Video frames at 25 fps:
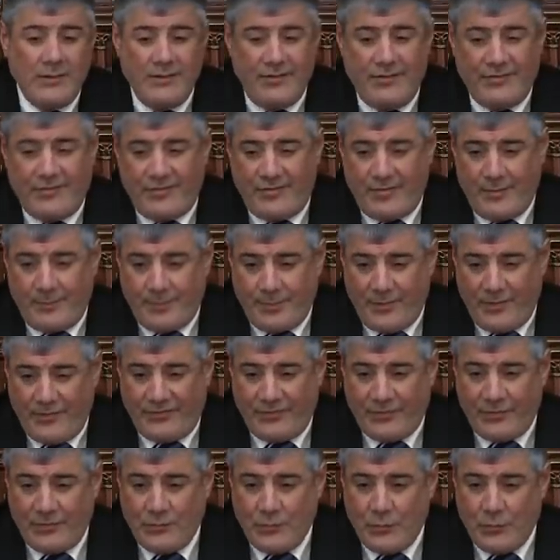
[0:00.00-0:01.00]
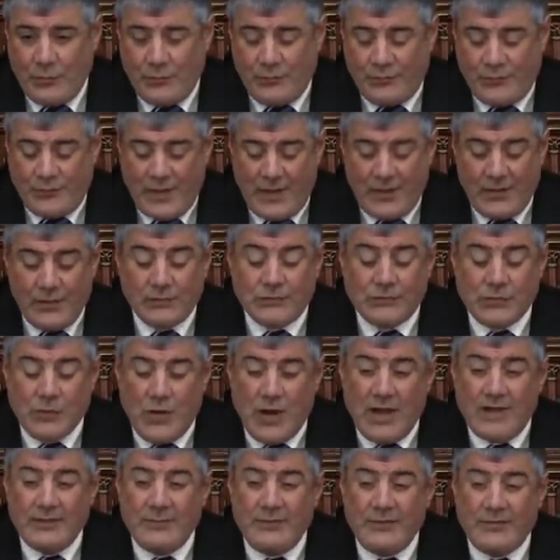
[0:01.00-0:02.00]
This is a person who follows
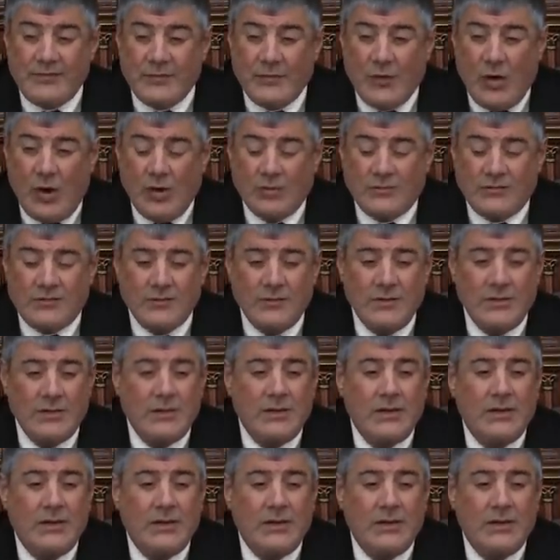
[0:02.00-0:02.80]
Torah and mitzvot.